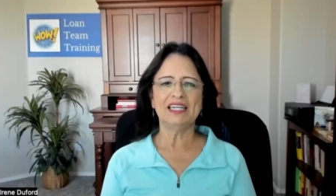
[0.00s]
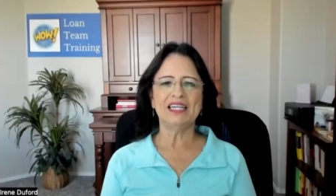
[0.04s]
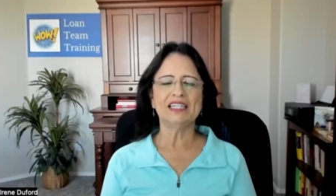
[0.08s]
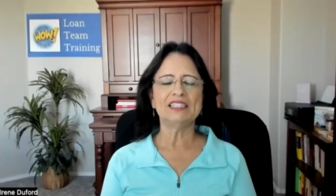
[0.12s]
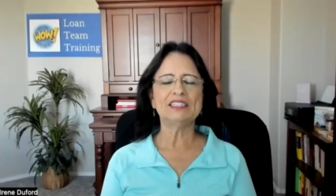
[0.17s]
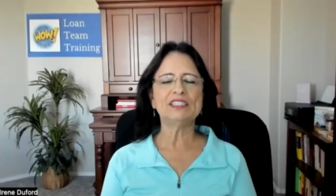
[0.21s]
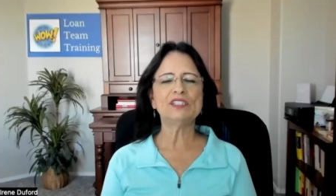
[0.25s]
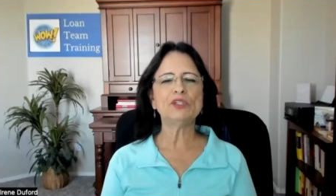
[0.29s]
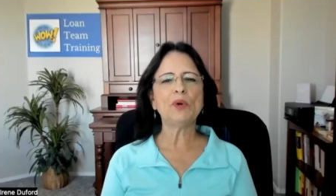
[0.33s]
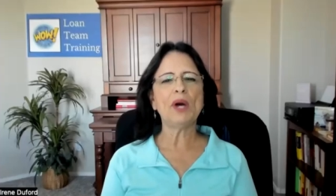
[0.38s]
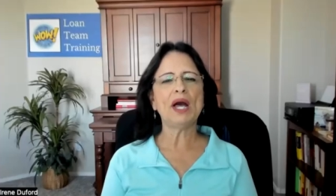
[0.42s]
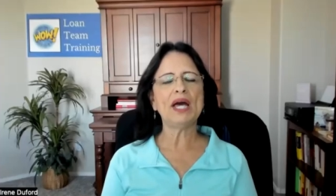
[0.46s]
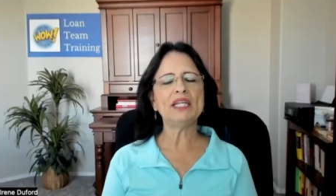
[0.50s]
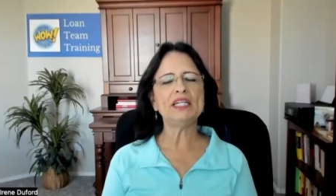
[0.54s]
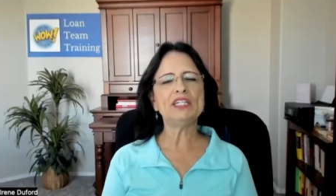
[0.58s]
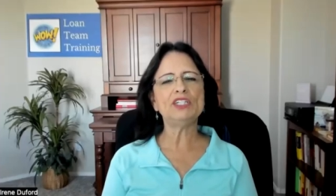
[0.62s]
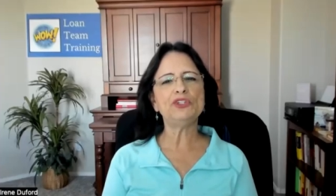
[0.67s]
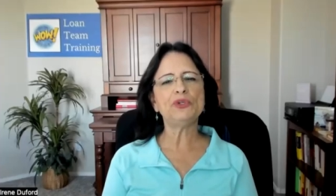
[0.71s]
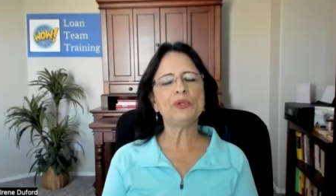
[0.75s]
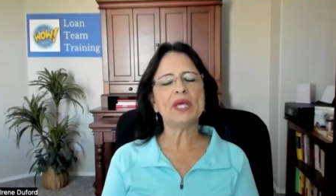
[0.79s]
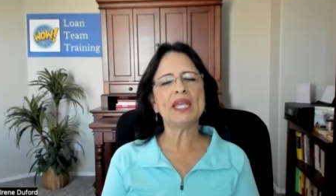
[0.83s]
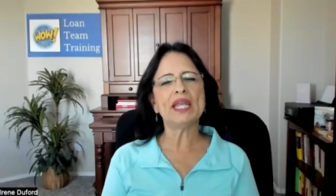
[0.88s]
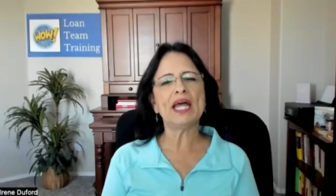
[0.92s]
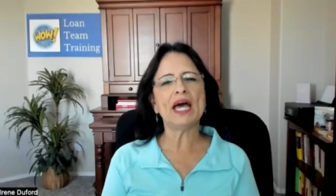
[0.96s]
and so how did
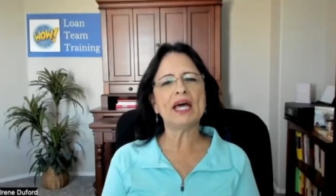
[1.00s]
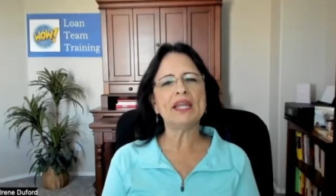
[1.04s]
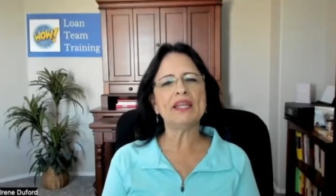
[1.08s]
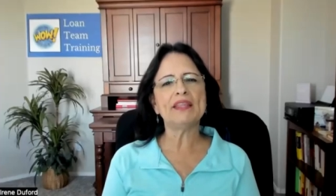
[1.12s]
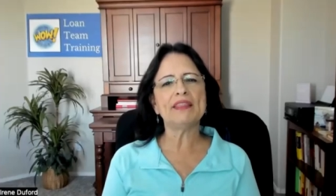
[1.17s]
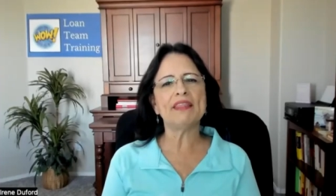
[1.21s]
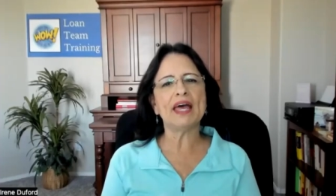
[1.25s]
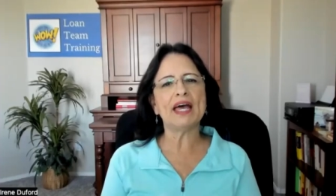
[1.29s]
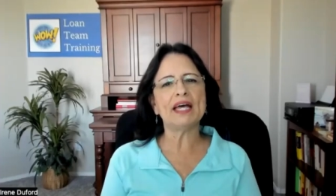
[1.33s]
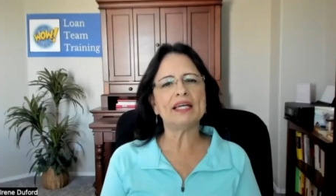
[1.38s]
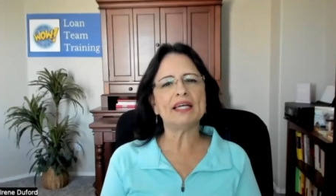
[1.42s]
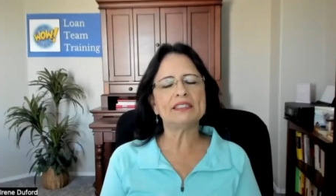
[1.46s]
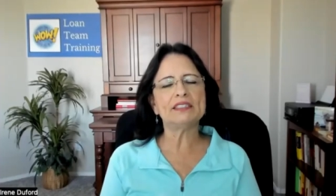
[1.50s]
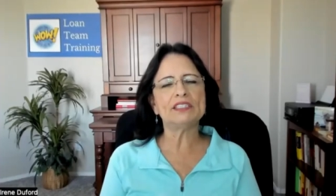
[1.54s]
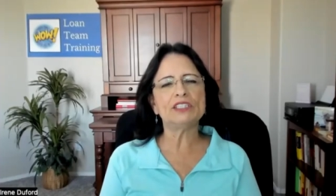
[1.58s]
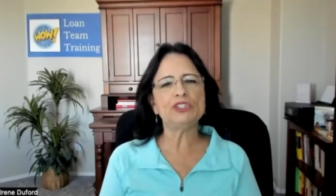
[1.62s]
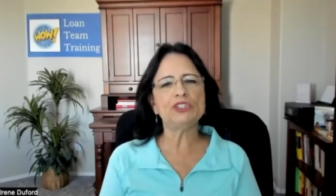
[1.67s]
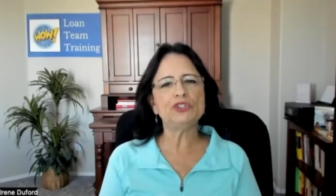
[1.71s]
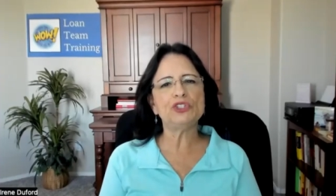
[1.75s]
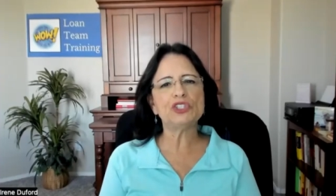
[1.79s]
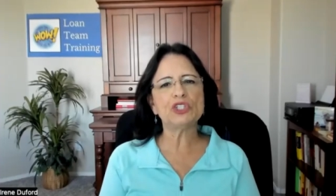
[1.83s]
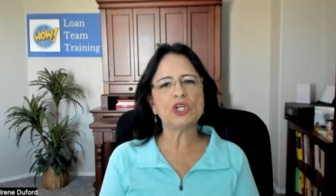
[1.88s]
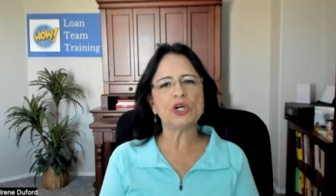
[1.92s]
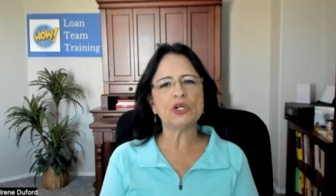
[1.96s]
you get out of that did
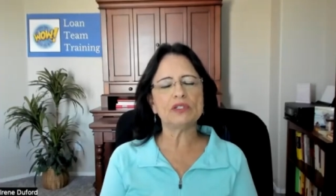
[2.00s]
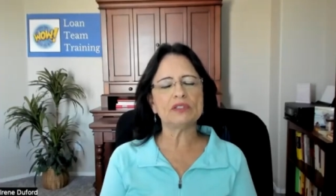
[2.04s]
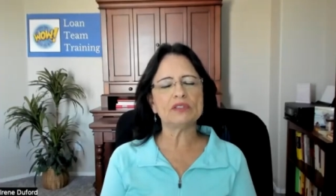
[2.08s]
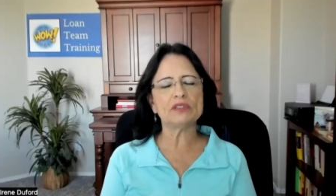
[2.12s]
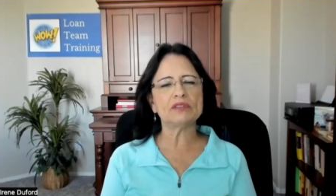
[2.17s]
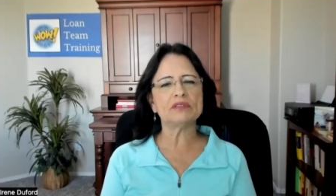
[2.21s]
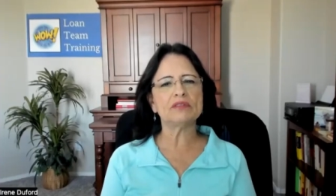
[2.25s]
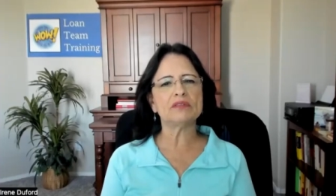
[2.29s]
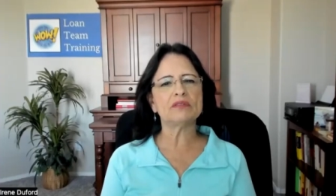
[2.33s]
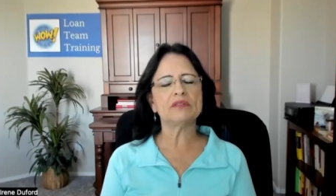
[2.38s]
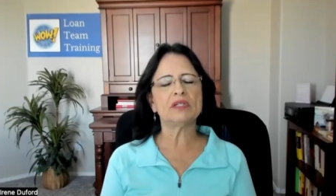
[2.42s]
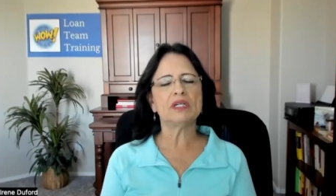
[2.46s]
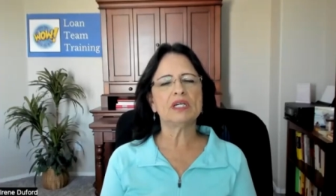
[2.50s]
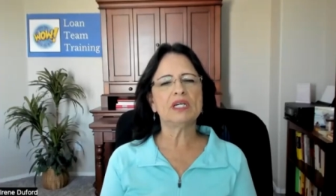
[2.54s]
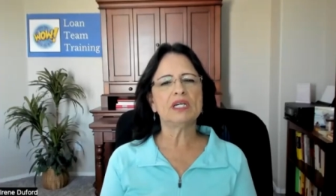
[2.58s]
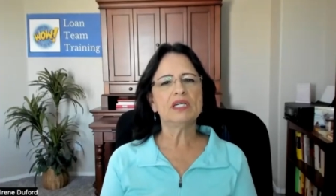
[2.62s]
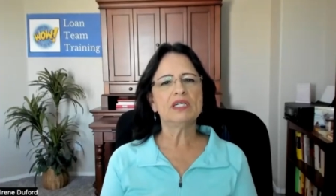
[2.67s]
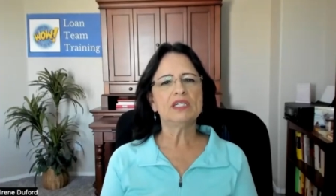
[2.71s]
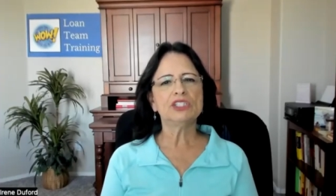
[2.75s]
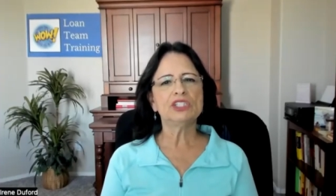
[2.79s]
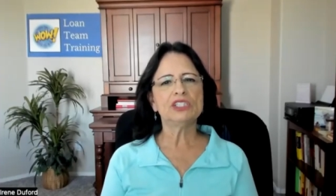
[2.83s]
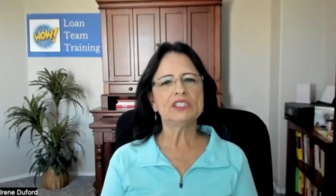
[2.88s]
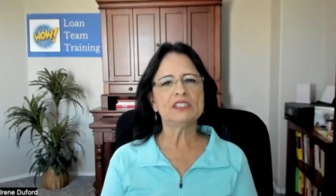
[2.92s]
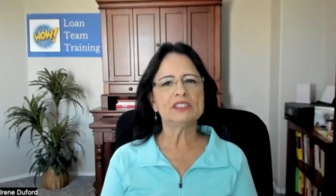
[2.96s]
you start
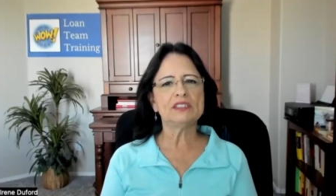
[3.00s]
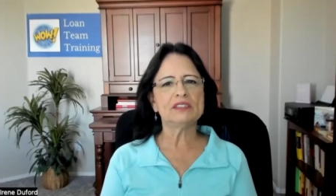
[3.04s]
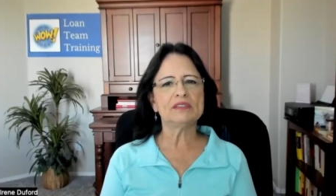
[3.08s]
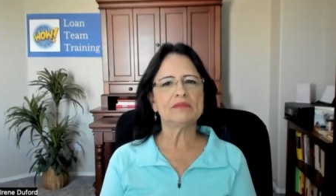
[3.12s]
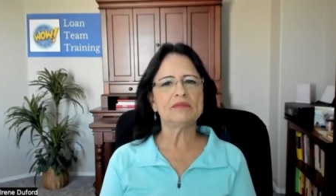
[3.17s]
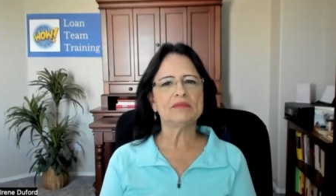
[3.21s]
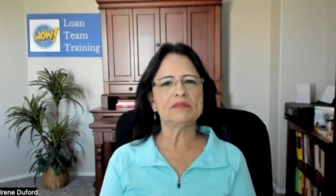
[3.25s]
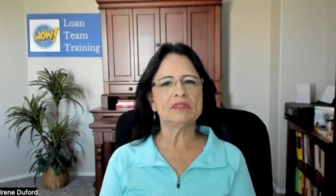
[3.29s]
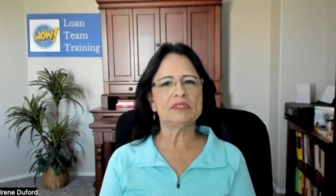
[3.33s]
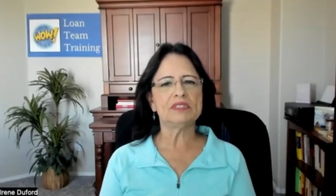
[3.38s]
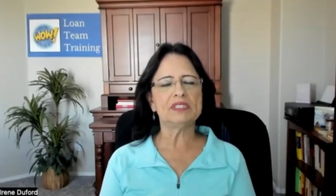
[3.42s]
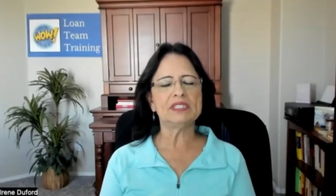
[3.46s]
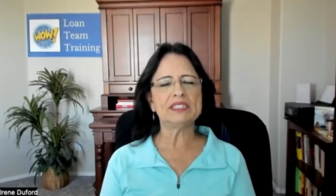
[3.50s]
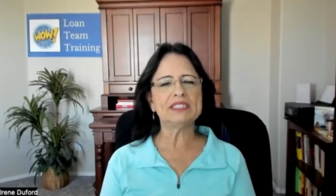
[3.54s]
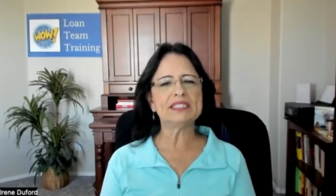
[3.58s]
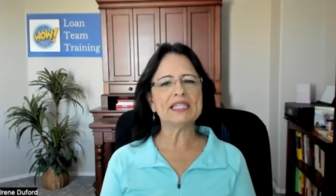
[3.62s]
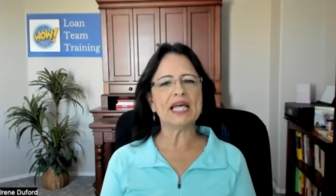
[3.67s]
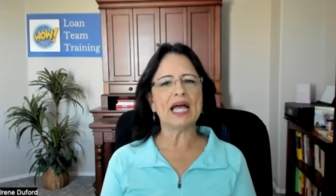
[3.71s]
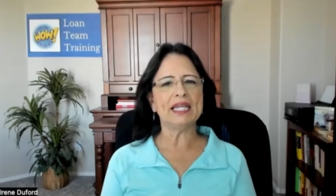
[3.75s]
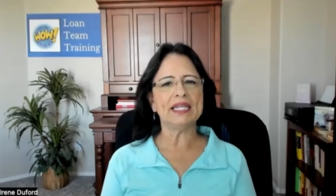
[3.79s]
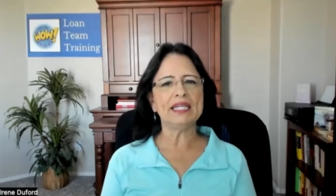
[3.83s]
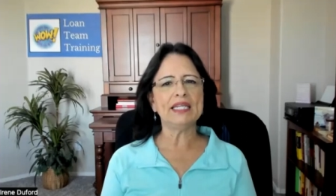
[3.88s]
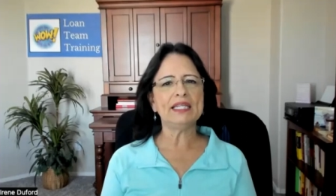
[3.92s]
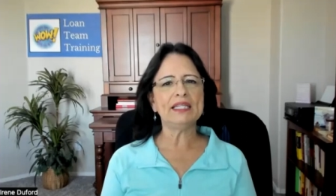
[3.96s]
just
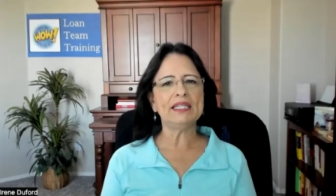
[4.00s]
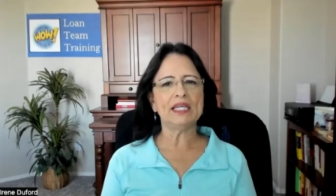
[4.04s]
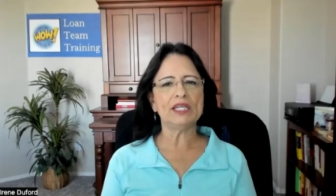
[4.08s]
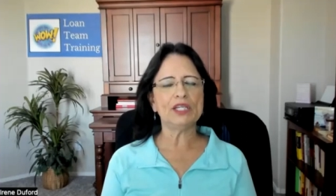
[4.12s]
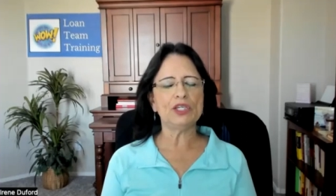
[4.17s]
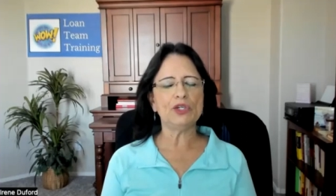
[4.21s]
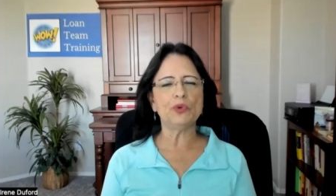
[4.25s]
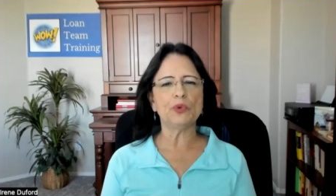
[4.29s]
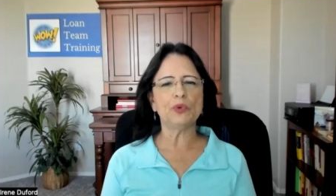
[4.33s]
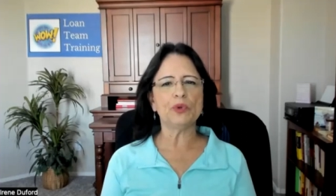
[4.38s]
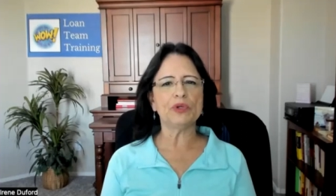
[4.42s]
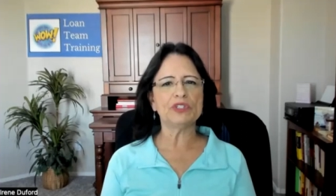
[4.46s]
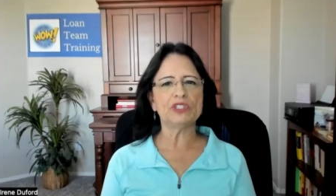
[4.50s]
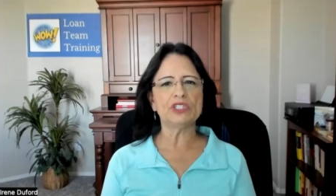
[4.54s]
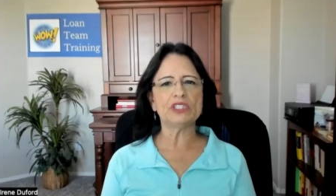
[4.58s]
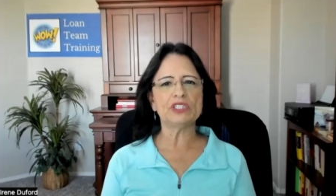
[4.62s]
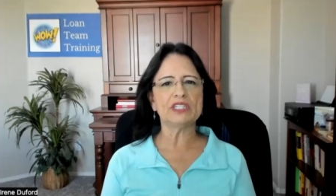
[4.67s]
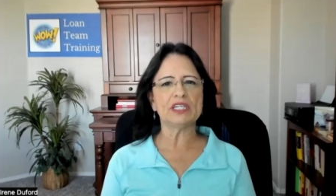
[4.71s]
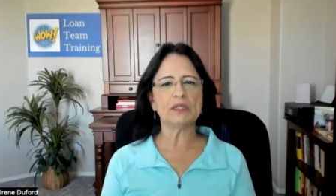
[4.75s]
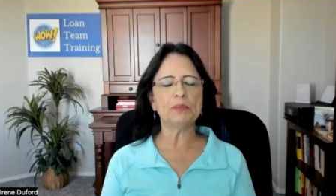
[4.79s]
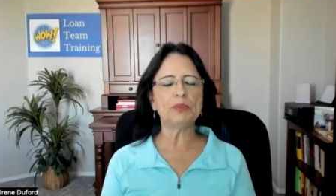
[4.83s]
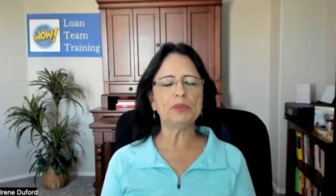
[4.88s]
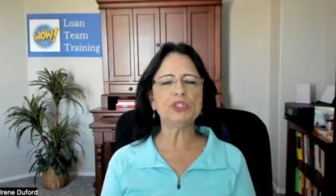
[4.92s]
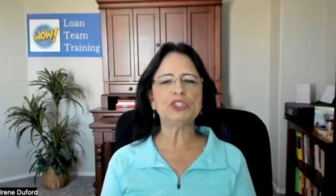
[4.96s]
deciding that you were just
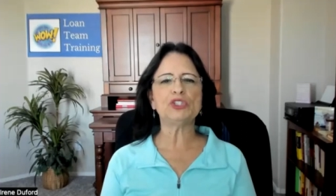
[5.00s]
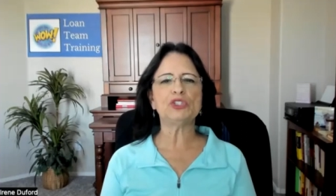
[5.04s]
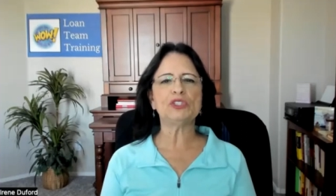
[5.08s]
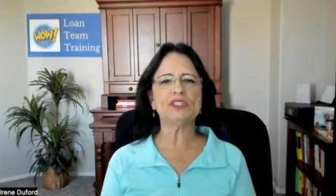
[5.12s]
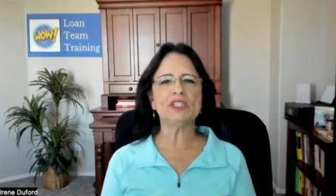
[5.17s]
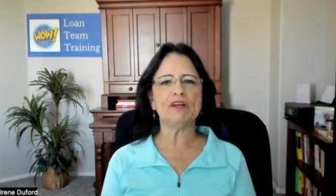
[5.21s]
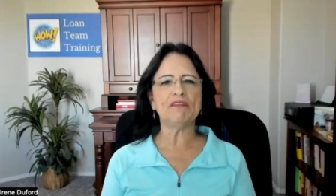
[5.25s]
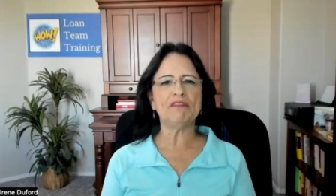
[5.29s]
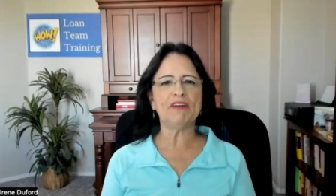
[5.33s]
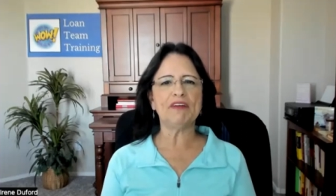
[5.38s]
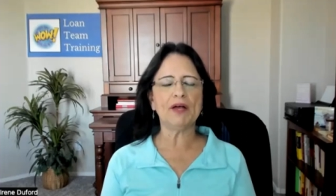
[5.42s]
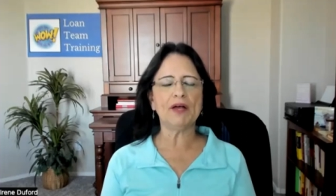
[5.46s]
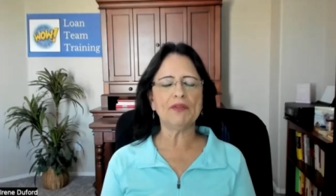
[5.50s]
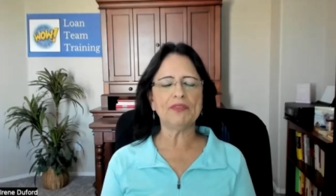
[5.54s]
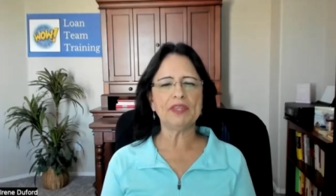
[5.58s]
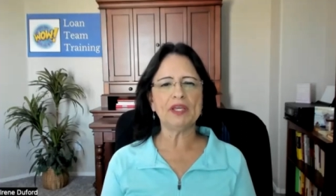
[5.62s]
going to put yourself out